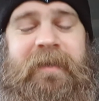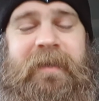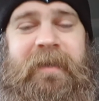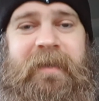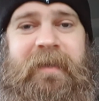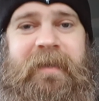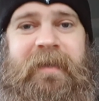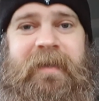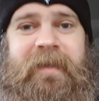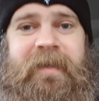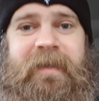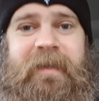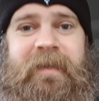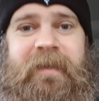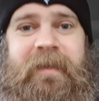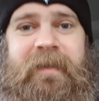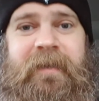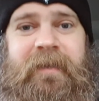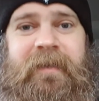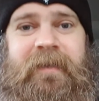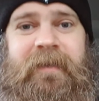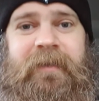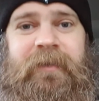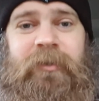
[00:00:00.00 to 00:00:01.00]
and
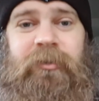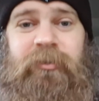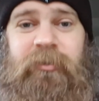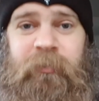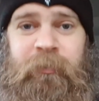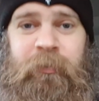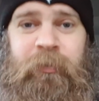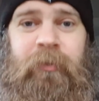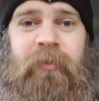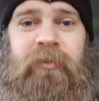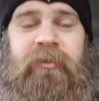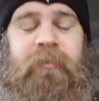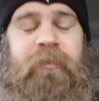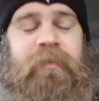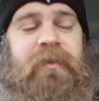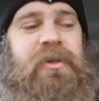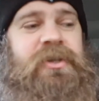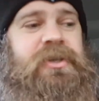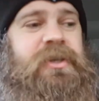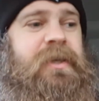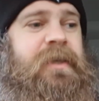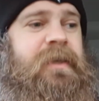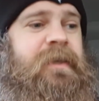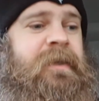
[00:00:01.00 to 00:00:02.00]
your support is
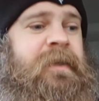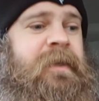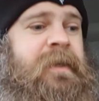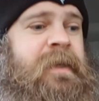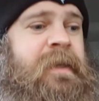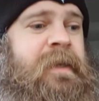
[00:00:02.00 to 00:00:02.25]
appreciated.